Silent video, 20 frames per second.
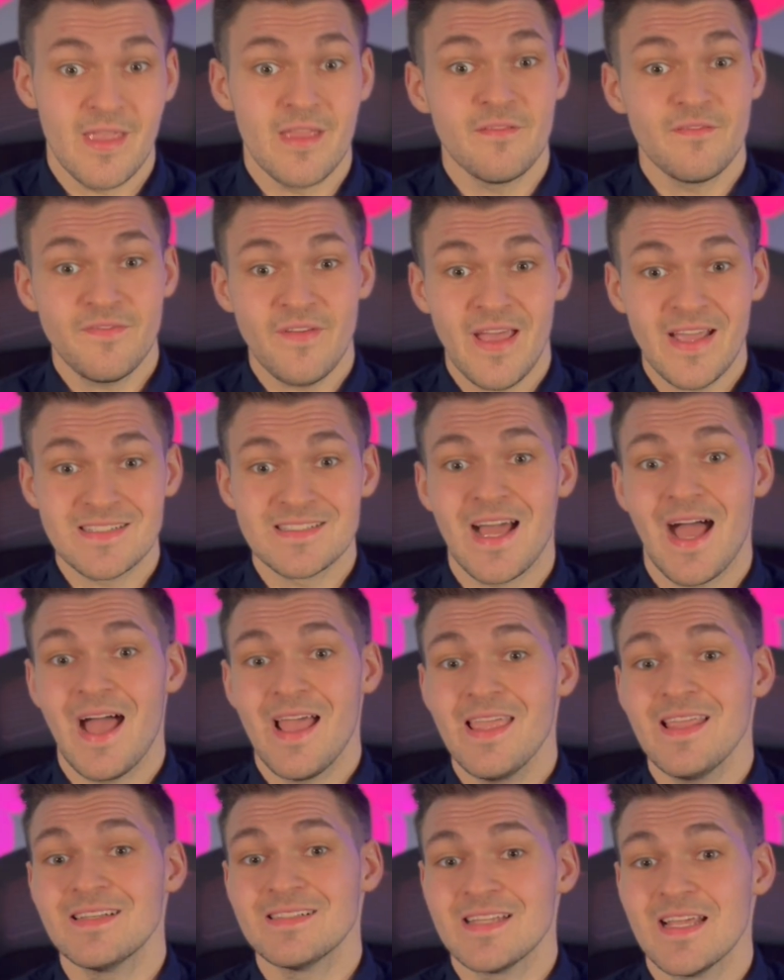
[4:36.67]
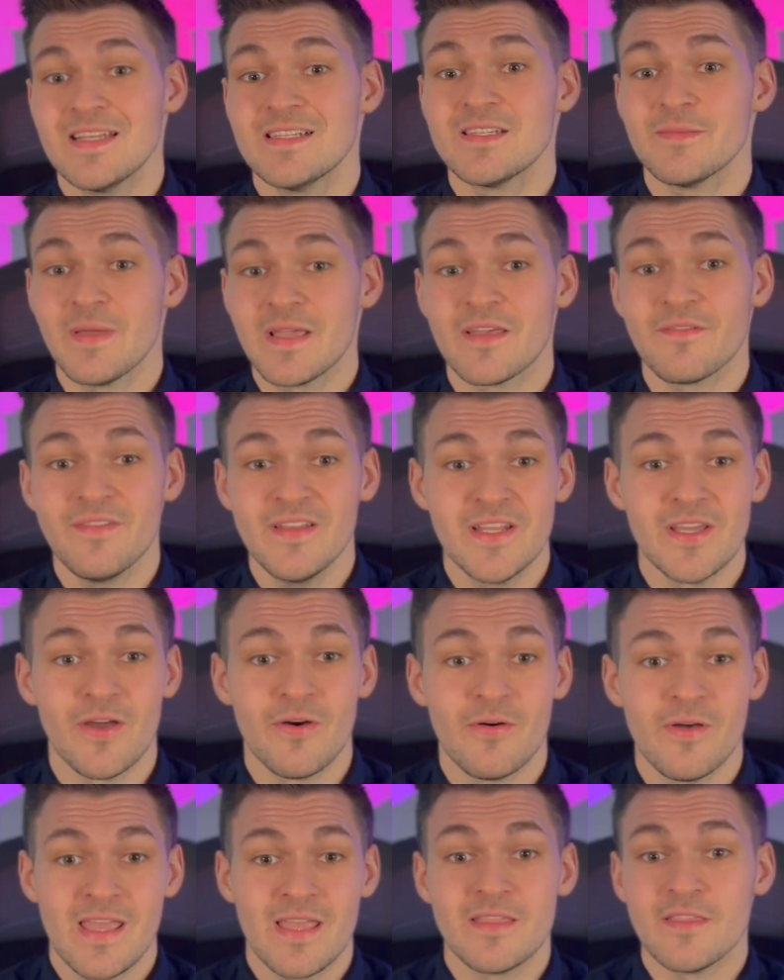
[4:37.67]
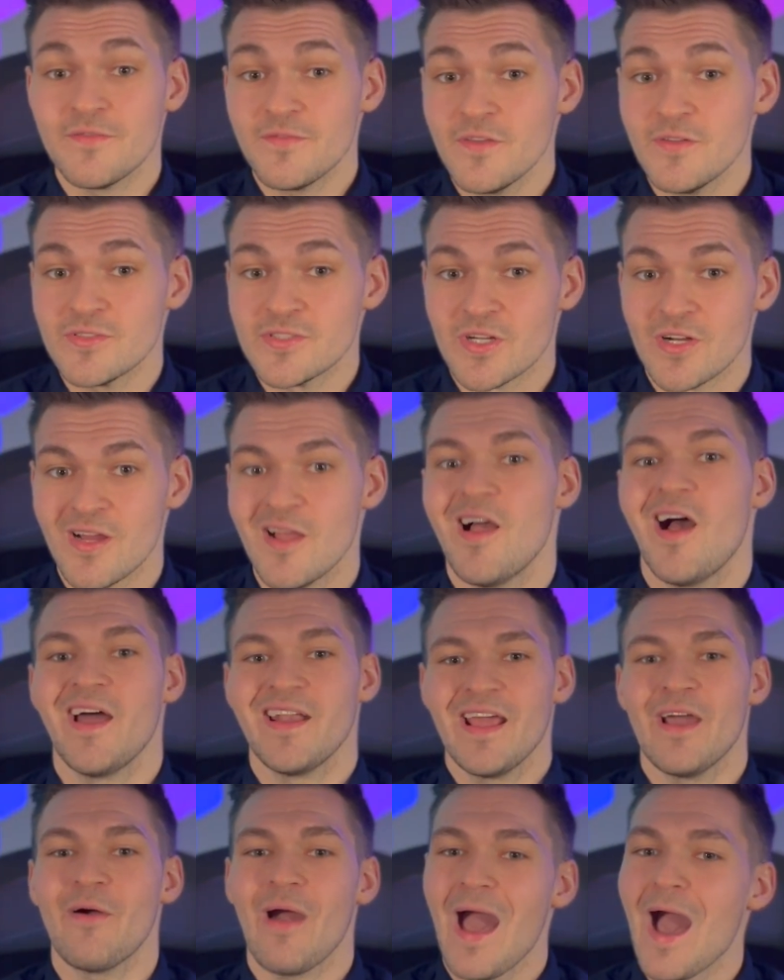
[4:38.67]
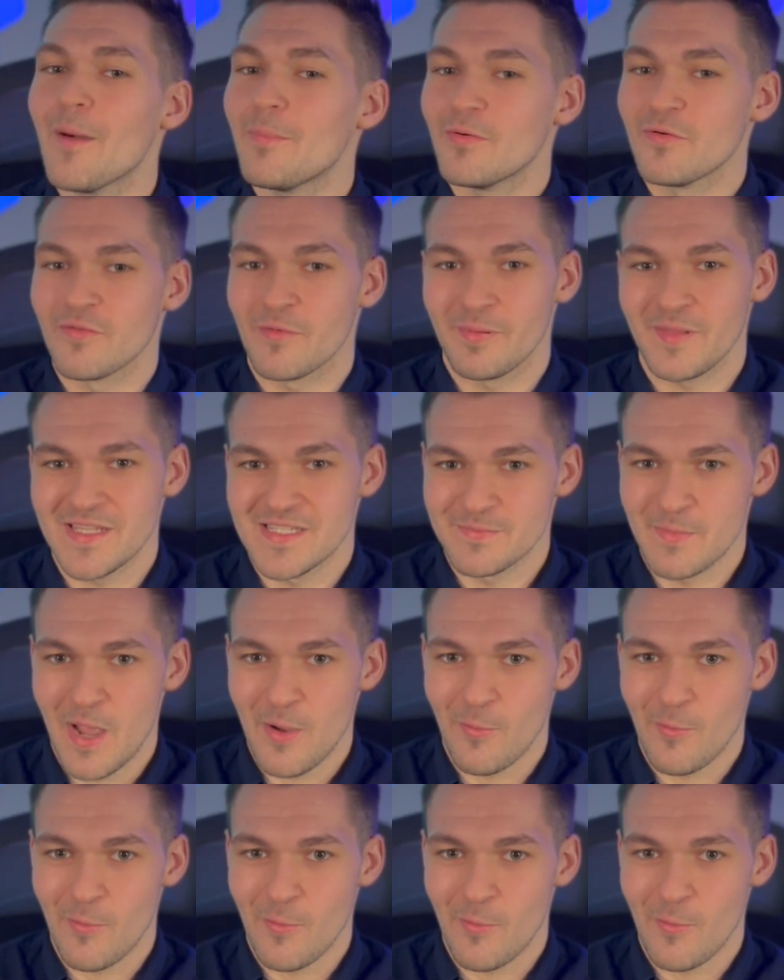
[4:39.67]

In fact, I intend to make a video in the future on how Apple replaced my